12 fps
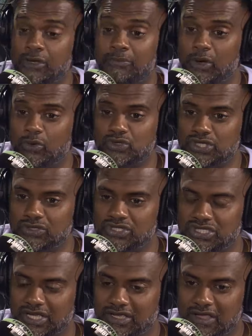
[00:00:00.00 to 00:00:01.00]
no, but also
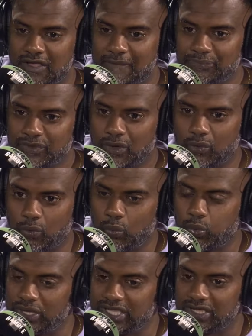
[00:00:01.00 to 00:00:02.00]
just like,
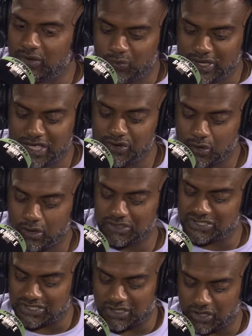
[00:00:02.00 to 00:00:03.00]
we we are
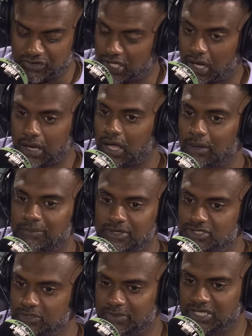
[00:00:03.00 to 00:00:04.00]
not the club
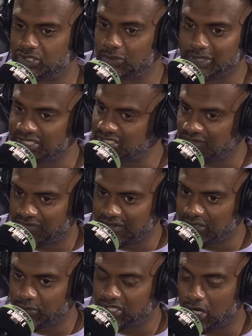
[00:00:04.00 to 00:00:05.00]
to be doing stuff like
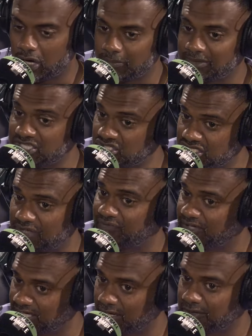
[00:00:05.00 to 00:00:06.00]
that. We mm. can't be
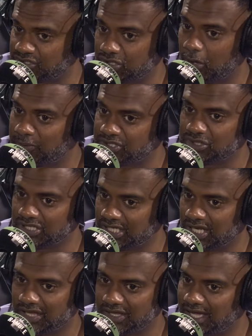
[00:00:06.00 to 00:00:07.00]
sniffing at an opportunity
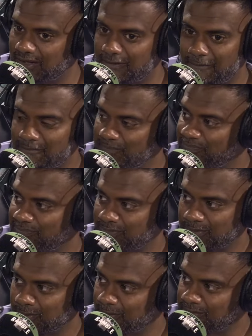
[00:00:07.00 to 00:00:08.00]
like that. Yeah, yeah, yeah that's yeah,